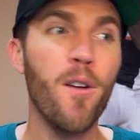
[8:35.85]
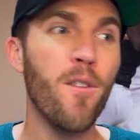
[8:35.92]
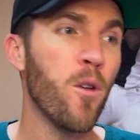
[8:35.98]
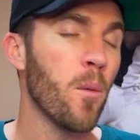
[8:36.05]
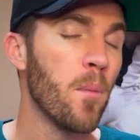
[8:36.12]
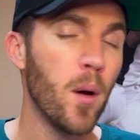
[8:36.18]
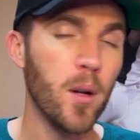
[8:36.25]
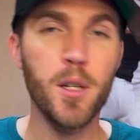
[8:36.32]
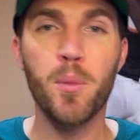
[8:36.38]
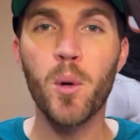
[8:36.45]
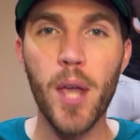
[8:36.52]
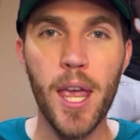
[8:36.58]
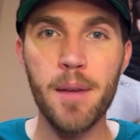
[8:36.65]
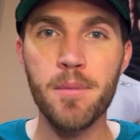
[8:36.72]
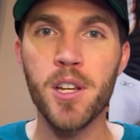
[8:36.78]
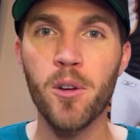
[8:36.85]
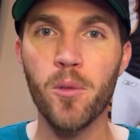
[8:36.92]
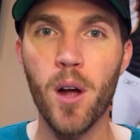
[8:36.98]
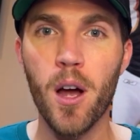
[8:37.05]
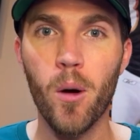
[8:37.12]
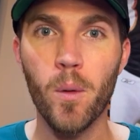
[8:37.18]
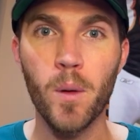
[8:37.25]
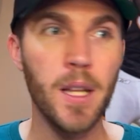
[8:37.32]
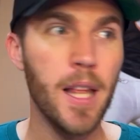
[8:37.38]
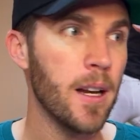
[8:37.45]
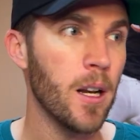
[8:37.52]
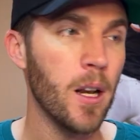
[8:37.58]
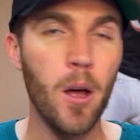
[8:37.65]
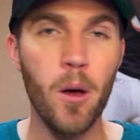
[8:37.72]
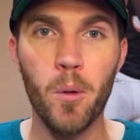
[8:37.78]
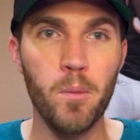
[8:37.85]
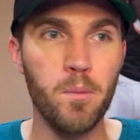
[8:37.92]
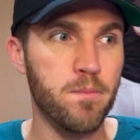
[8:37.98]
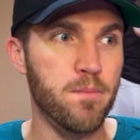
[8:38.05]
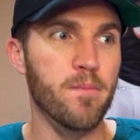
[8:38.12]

for multiple games in a row, let alone